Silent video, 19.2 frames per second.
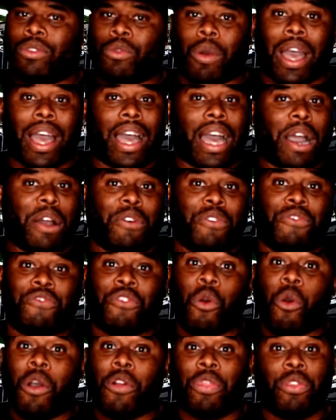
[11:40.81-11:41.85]
Wow,
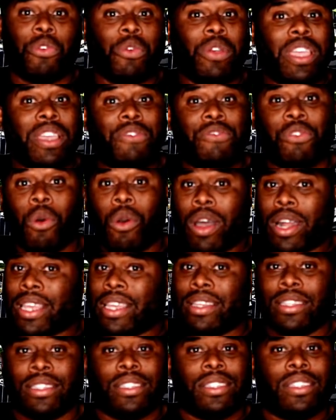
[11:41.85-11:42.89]
four three, forty.